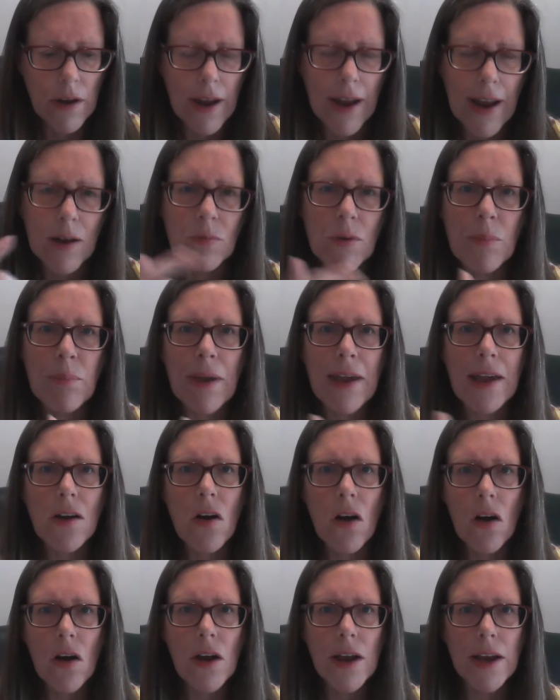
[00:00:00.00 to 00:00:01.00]
And we be
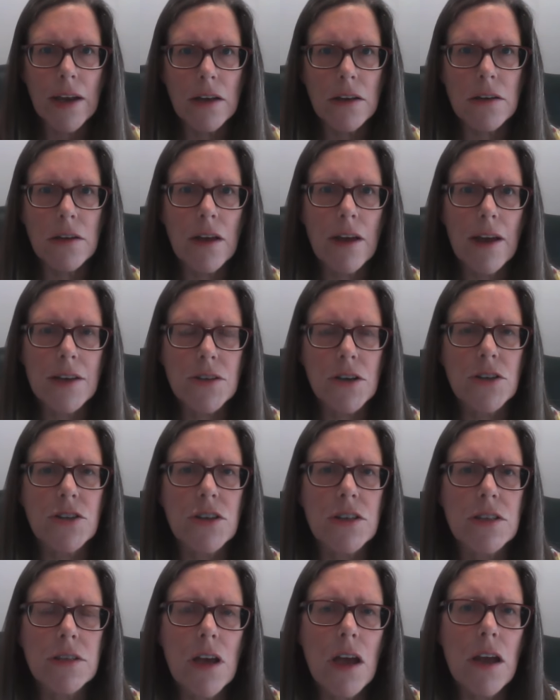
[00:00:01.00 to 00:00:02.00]
kind, as I
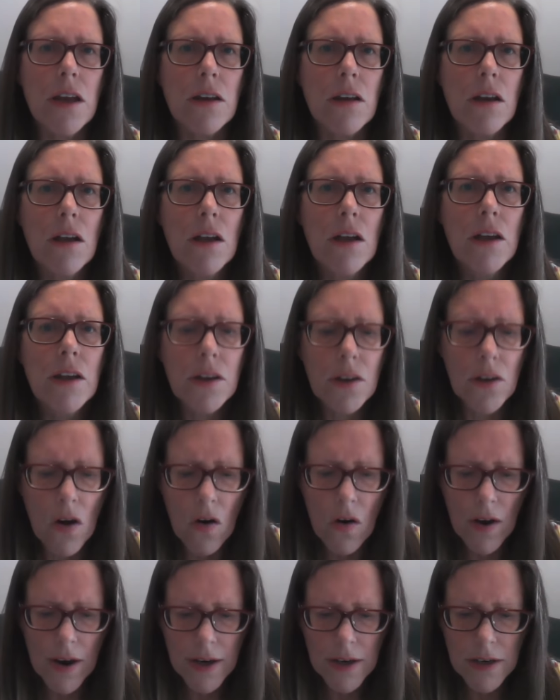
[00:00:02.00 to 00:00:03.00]
just said
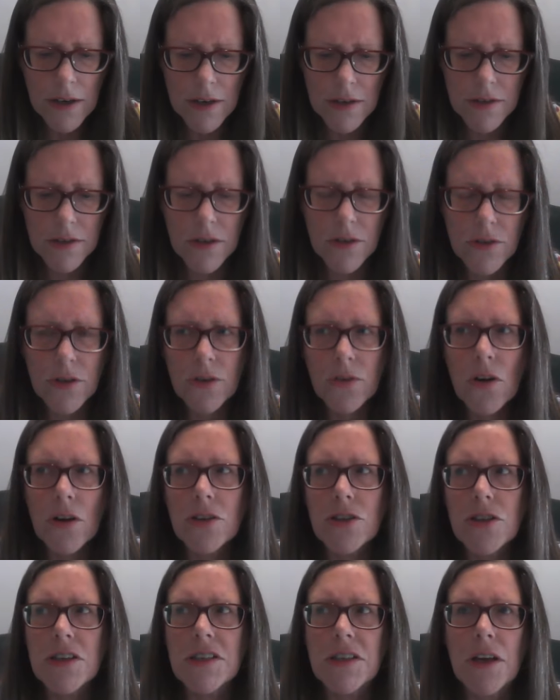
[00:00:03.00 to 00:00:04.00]
kindness to not
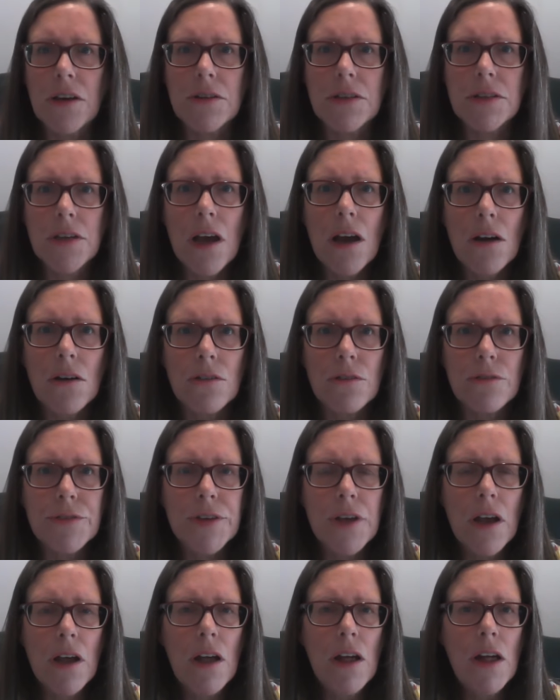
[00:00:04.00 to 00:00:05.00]
just
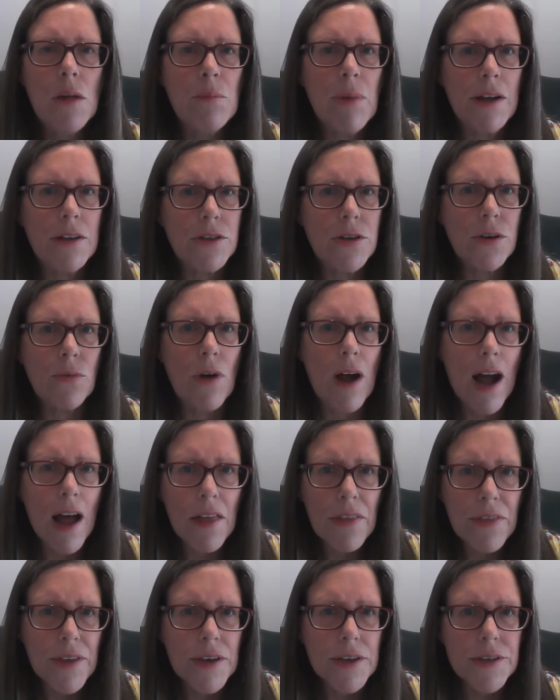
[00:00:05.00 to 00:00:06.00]
ourselves, but to
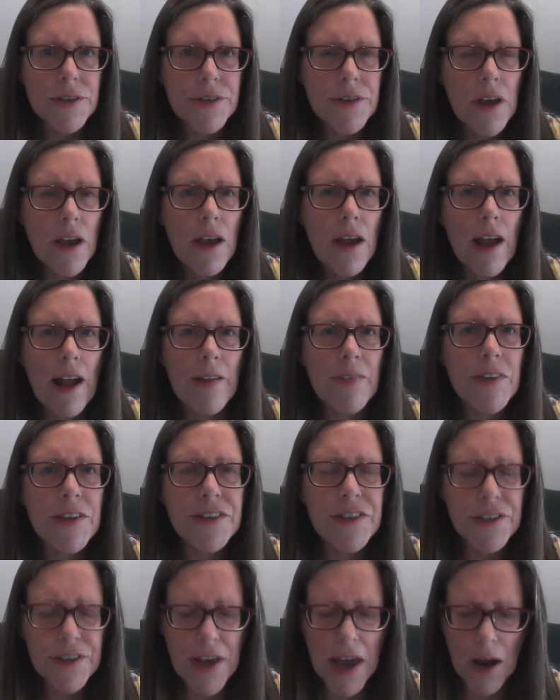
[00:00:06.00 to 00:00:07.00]
others. And
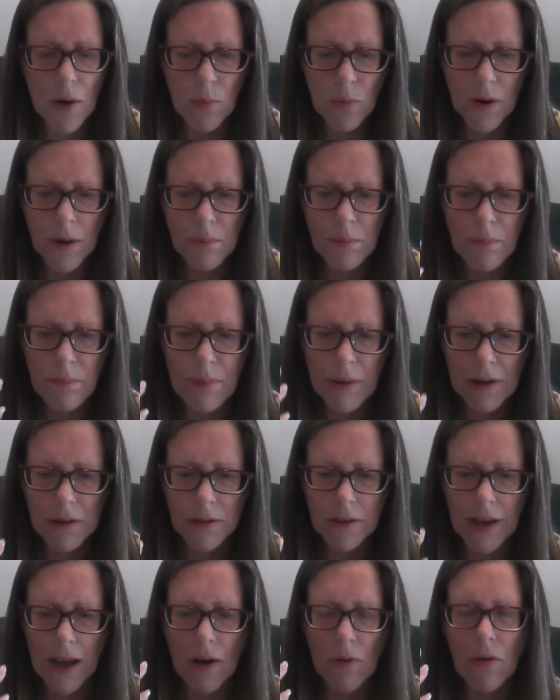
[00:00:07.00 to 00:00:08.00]
this is how we
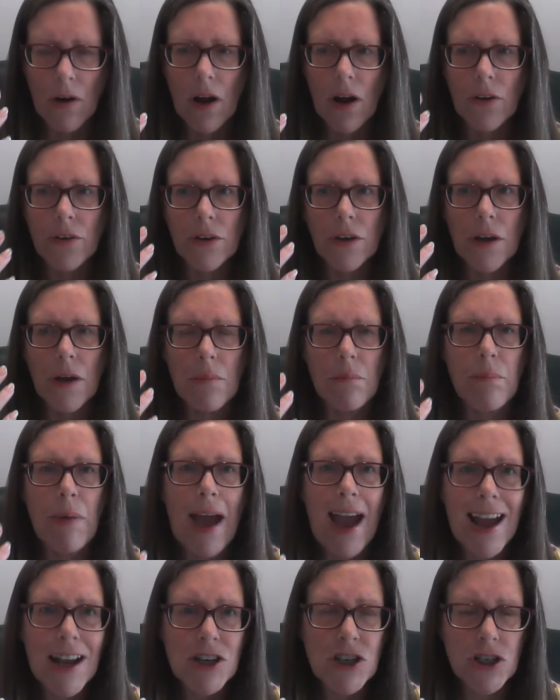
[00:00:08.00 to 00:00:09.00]
build our own
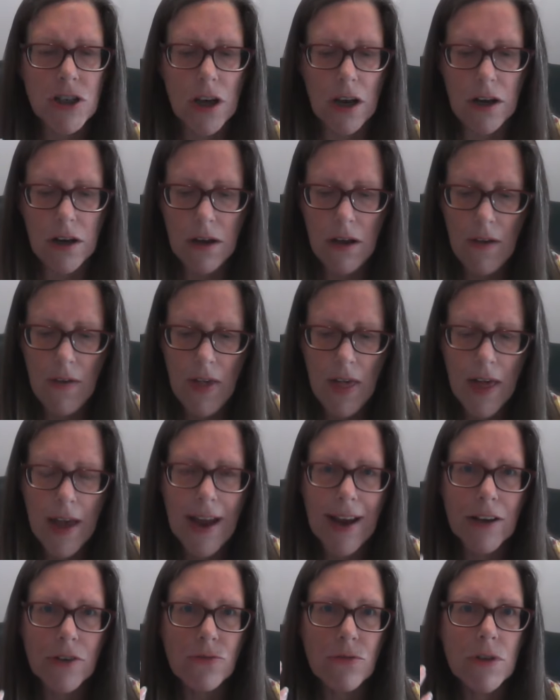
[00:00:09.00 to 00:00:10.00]
compassion
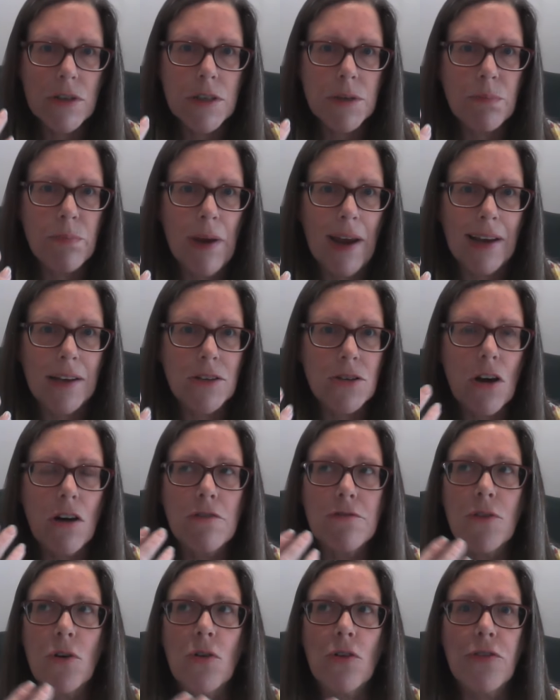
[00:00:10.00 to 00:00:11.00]
and respect
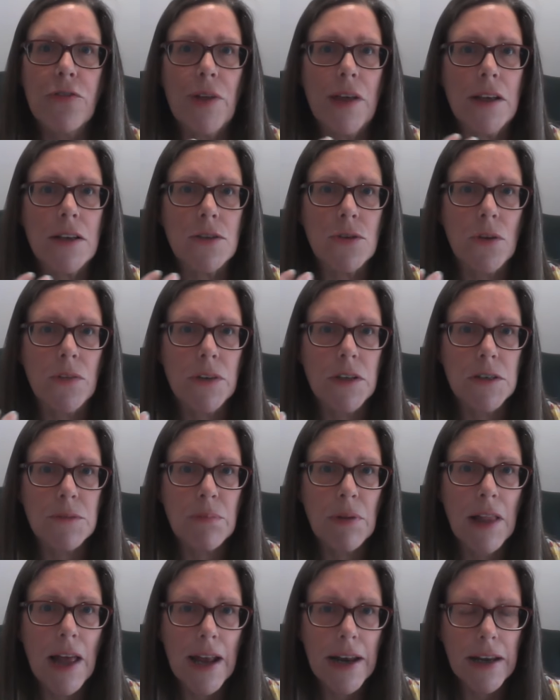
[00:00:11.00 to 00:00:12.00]
of all things on this
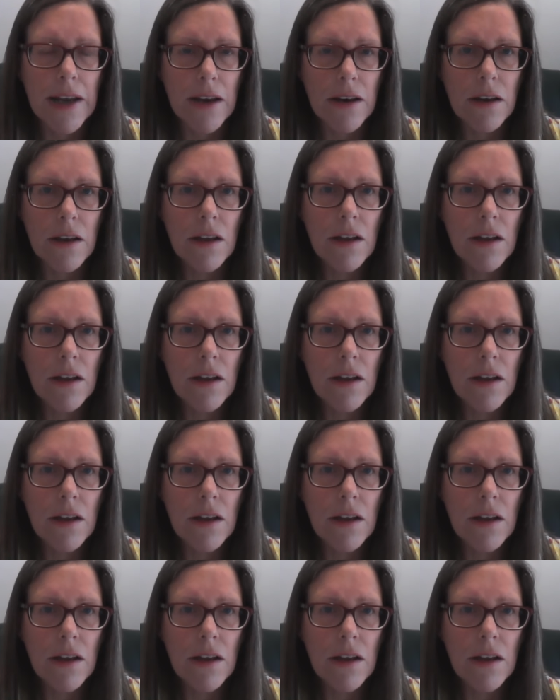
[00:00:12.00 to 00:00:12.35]
planet.